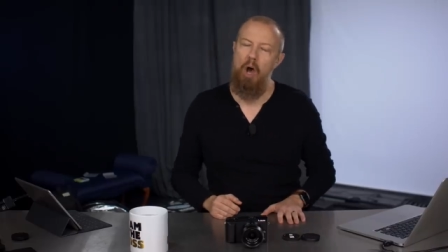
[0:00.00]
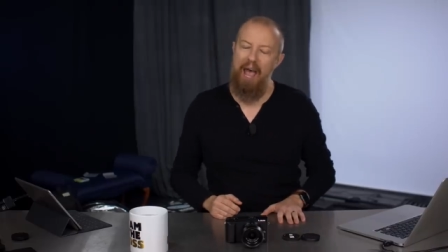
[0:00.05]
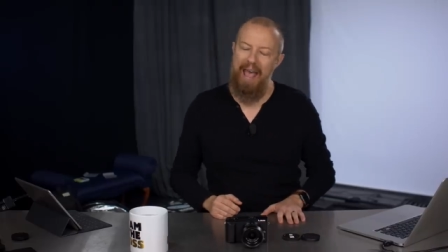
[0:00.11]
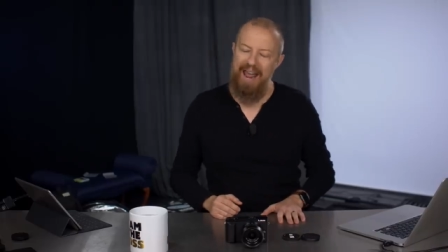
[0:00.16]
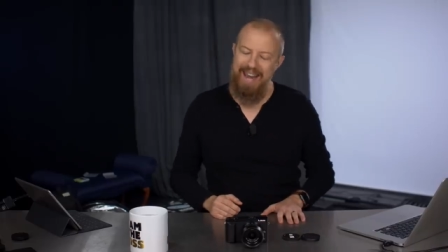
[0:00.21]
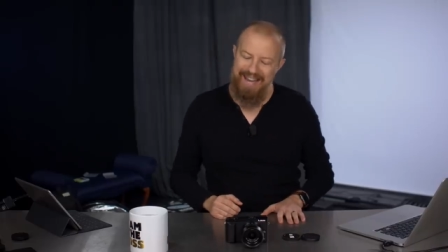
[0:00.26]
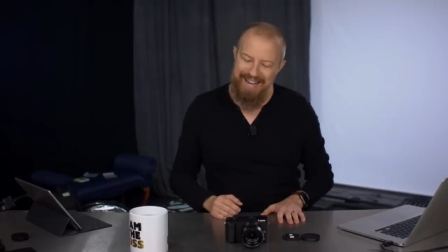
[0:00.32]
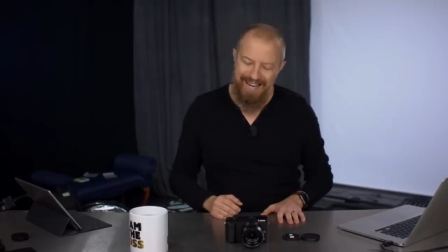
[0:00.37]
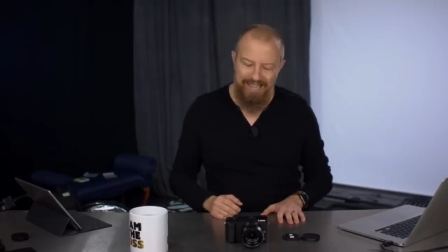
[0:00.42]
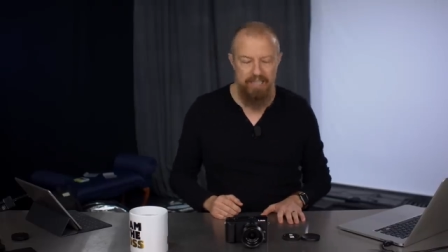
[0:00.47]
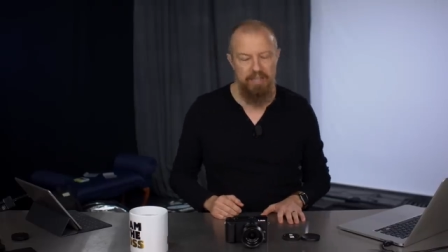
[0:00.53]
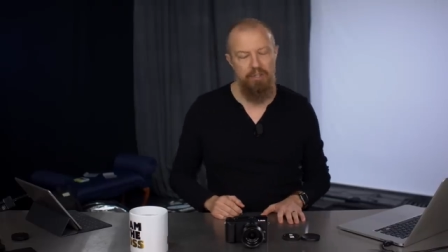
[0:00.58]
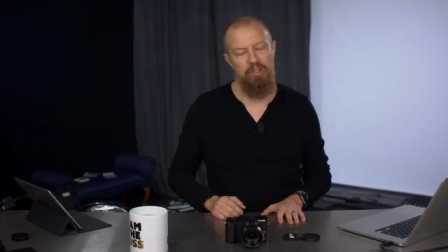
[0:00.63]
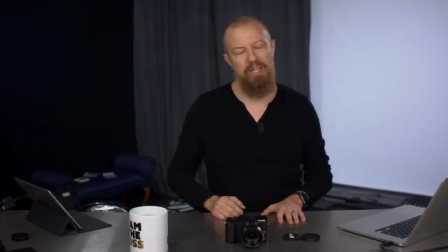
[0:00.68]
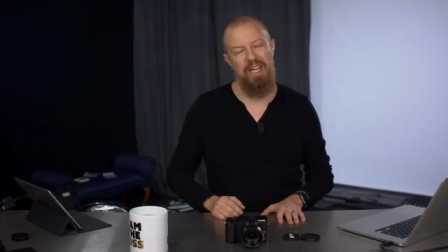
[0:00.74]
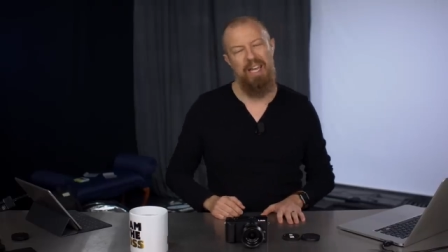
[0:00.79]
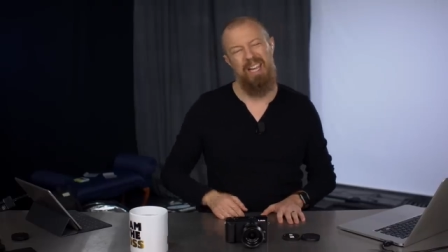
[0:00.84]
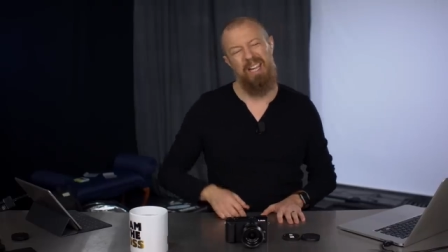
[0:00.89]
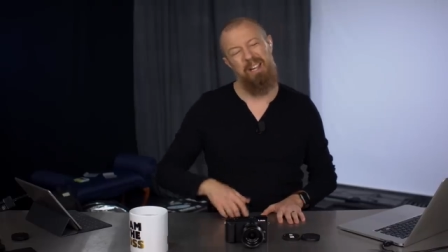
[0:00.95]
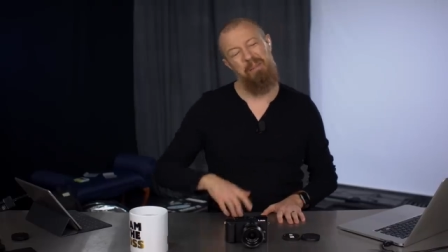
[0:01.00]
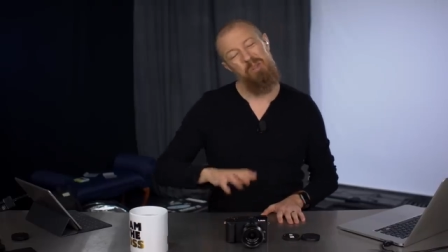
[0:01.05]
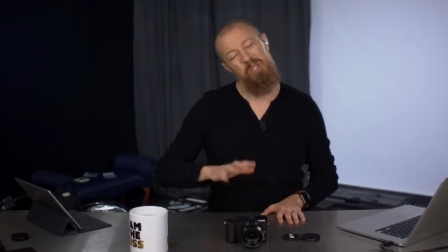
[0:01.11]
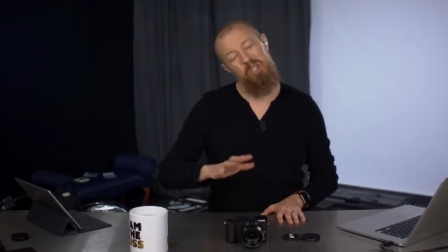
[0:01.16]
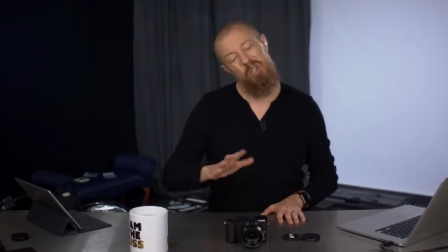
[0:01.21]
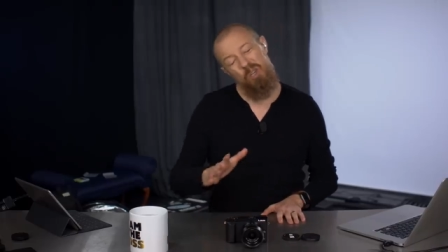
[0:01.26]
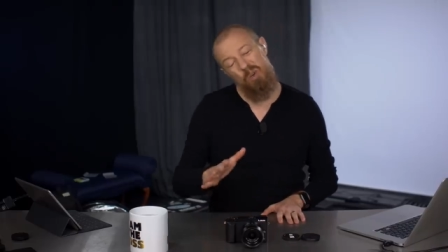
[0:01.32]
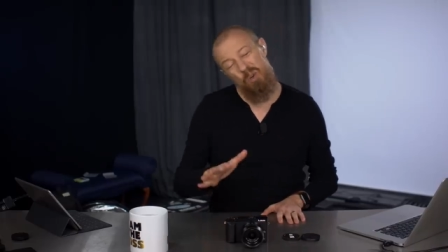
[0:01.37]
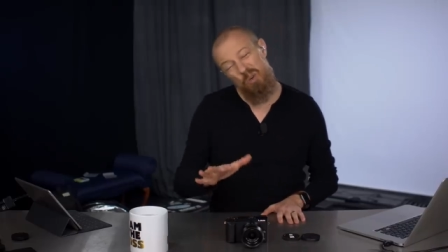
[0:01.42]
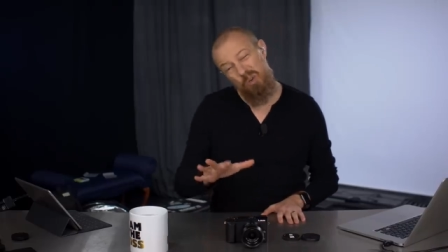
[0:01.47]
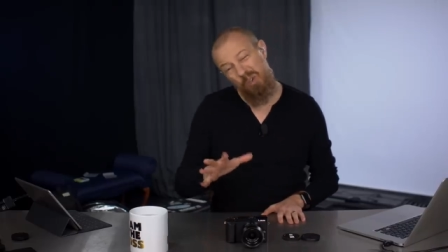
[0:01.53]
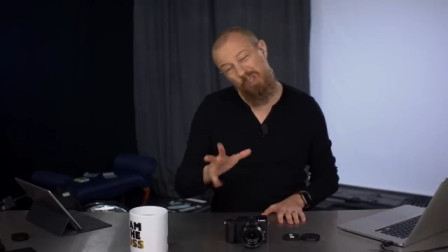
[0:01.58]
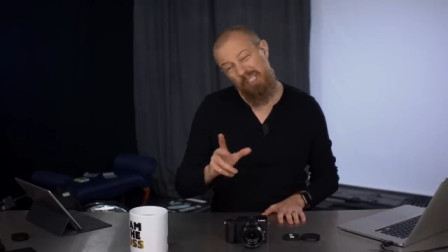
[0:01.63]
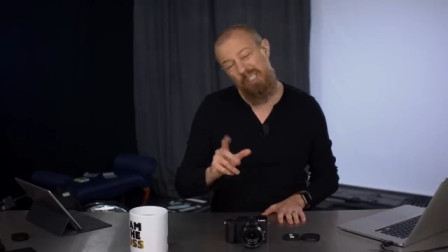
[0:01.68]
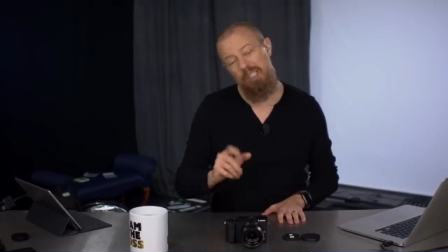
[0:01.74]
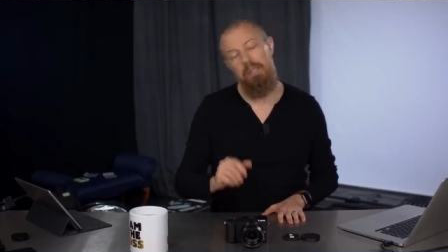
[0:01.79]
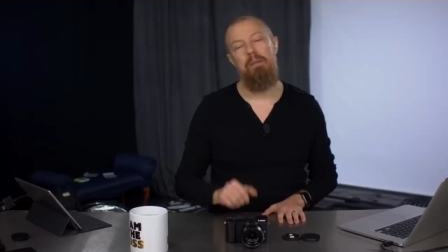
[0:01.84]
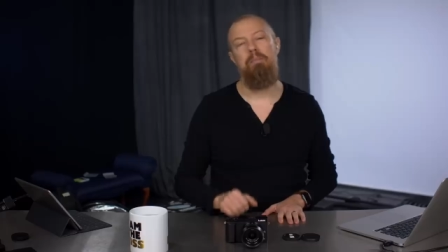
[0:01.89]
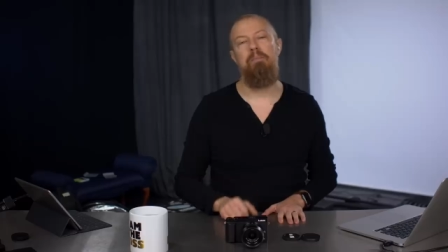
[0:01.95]
at nine thirty a m
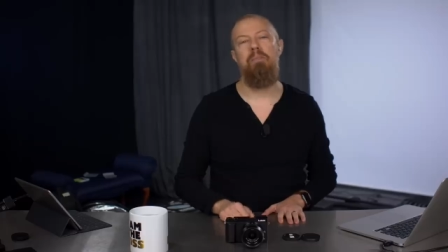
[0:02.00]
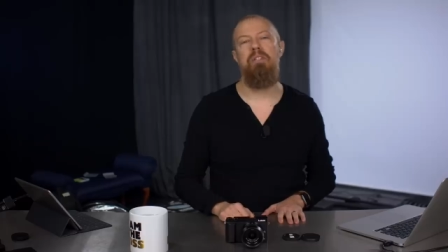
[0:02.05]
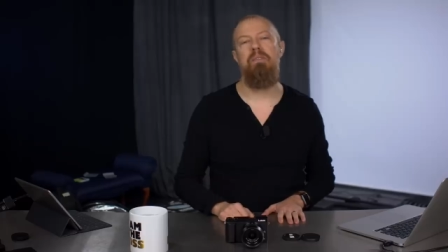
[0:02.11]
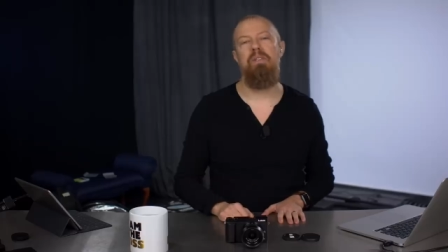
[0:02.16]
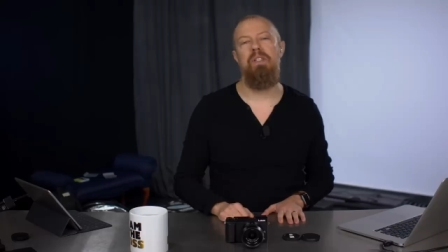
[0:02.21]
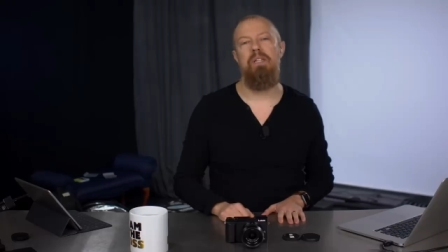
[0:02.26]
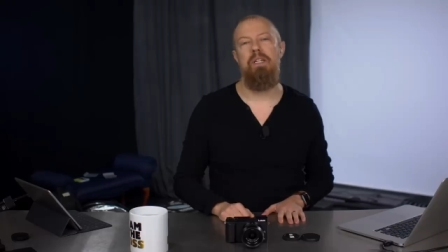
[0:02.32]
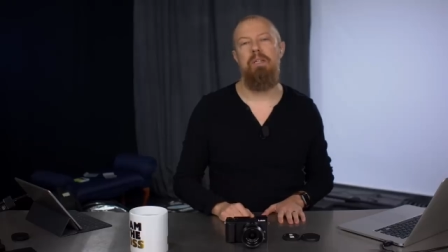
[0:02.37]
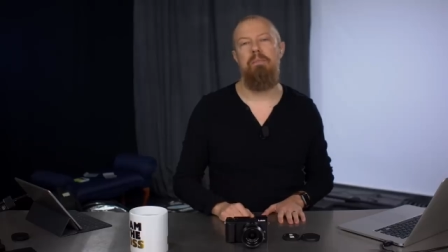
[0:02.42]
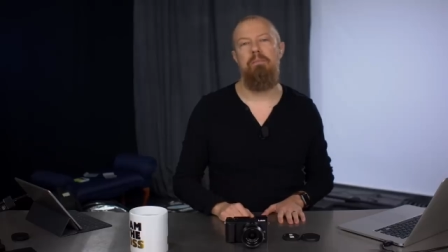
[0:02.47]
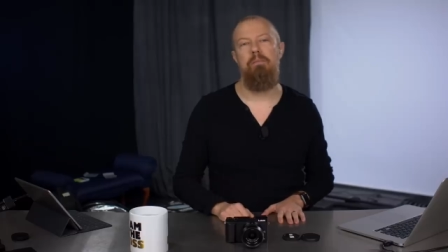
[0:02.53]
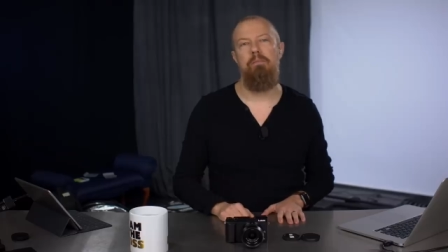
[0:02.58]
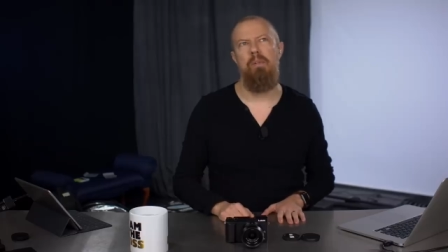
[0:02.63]
usually Pacific time.